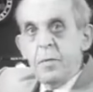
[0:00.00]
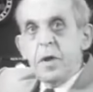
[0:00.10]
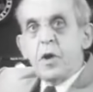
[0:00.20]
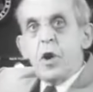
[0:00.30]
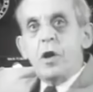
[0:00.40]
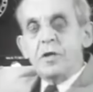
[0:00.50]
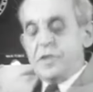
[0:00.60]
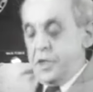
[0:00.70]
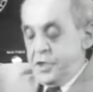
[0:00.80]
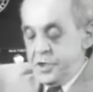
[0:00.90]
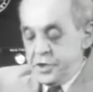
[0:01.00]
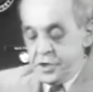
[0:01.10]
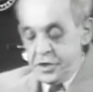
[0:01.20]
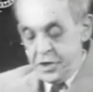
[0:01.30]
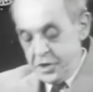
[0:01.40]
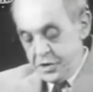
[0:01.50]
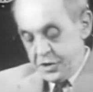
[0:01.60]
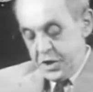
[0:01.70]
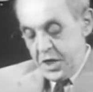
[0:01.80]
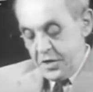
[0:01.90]
We call this
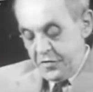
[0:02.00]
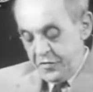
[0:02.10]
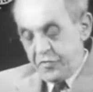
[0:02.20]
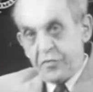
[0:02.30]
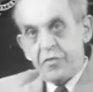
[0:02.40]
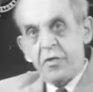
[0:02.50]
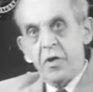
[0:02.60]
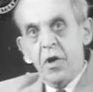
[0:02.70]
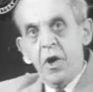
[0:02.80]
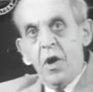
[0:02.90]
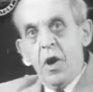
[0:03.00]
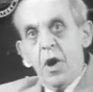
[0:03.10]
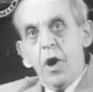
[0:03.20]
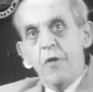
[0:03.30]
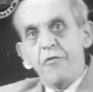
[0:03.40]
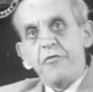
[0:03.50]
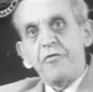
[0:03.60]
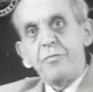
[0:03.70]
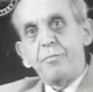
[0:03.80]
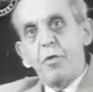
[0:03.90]
series of
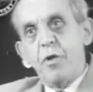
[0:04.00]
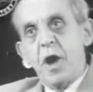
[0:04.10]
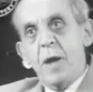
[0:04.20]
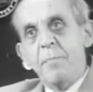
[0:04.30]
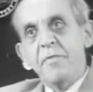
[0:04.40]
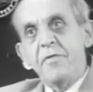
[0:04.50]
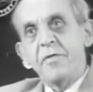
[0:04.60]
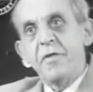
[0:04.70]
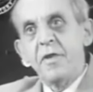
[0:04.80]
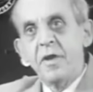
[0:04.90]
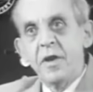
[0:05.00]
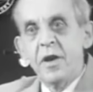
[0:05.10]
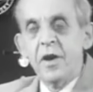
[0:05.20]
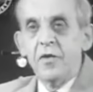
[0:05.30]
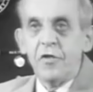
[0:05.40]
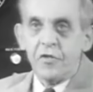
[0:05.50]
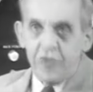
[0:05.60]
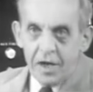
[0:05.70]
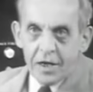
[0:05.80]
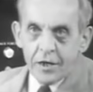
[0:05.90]
programs
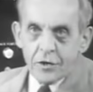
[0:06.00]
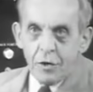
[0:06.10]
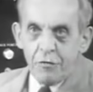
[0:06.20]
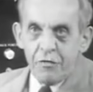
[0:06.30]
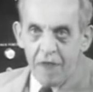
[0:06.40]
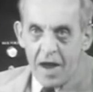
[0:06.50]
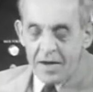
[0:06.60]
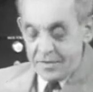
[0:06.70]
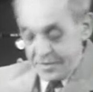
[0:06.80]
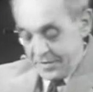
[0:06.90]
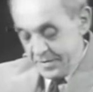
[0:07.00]
the secret of flight.